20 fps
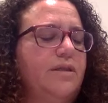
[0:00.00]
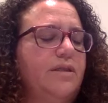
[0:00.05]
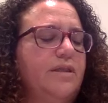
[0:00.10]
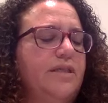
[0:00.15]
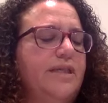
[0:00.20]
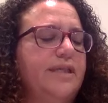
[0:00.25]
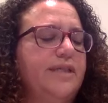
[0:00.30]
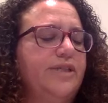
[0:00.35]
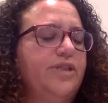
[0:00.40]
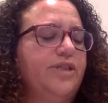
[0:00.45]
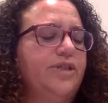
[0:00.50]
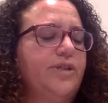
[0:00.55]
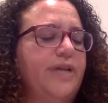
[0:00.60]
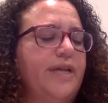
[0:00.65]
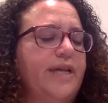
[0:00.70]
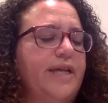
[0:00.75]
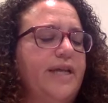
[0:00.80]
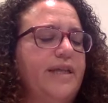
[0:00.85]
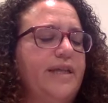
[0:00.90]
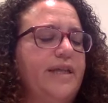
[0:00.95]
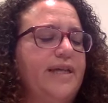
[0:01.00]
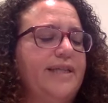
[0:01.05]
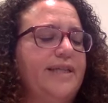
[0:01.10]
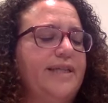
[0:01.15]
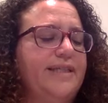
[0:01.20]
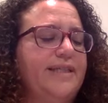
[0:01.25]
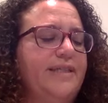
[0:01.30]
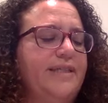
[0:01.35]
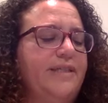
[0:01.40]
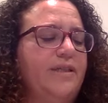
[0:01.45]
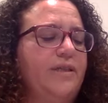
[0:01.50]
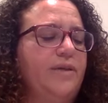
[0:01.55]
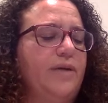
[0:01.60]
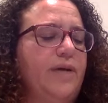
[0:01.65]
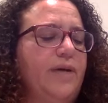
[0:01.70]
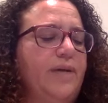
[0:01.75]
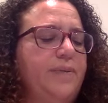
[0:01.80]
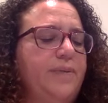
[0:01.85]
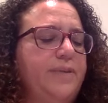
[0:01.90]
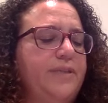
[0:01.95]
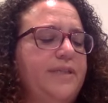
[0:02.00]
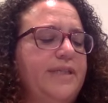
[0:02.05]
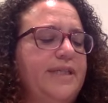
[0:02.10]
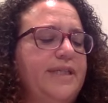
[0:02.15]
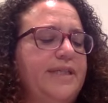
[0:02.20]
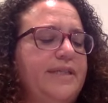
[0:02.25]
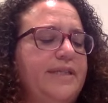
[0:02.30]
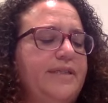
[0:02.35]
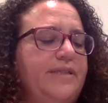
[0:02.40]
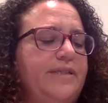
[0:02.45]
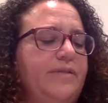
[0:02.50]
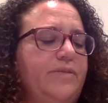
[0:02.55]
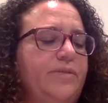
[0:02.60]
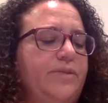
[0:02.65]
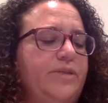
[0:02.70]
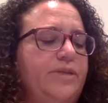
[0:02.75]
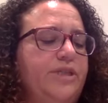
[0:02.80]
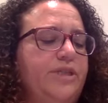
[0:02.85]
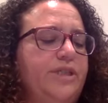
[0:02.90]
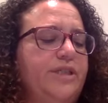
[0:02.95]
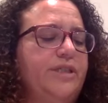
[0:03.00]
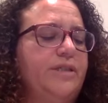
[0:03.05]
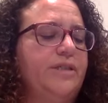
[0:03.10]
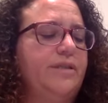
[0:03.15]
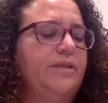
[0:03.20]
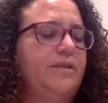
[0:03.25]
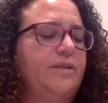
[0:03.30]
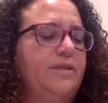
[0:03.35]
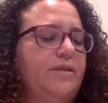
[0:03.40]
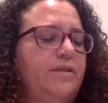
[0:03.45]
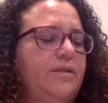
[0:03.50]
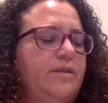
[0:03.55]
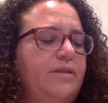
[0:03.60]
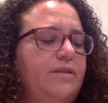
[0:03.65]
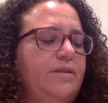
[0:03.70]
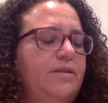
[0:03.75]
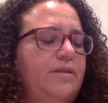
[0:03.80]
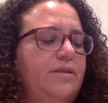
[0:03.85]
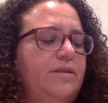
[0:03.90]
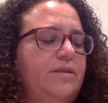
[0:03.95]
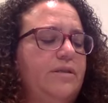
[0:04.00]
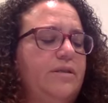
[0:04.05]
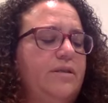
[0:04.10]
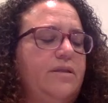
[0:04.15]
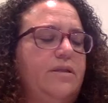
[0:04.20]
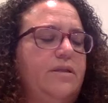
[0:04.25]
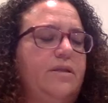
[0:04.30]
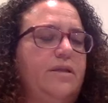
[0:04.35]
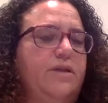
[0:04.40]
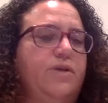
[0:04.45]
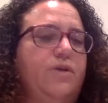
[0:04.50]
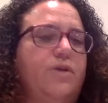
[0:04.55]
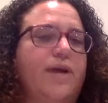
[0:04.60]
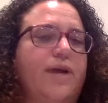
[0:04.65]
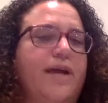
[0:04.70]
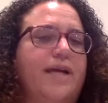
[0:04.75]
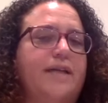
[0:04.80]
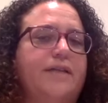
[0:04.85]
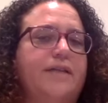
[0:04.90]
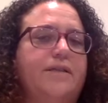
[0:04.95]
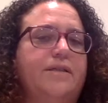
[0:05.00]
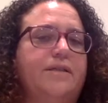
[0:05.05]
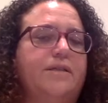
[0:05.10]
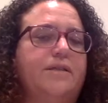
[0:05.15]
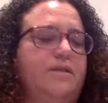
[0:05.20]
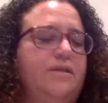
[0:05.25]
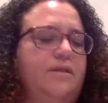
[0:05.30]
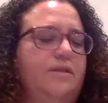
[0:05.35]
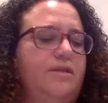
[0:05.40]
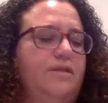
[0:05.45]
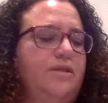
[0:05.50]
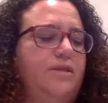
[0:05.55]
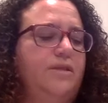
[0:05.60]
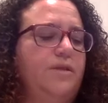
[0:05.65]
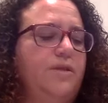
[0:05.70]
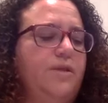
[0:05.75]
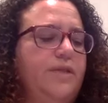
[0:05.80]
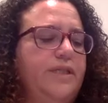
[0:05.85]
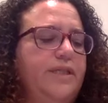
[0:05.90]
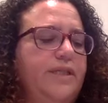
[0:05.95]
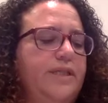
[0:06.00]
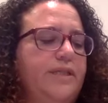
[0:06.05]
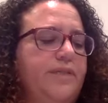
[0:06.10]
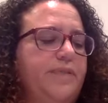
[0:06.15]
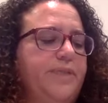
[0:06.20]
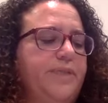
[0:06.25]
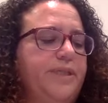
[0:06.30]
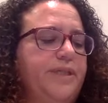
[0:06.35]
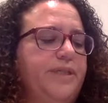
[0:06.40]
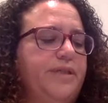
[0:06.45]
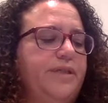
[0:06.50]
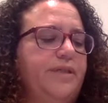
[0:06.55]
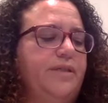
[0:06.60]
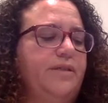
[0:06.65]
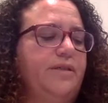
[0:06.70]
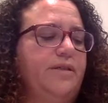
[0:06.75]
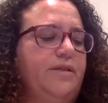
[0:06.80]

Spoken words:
Yet a strength I didn't know I possessed emerges. The cracks slowly disappear.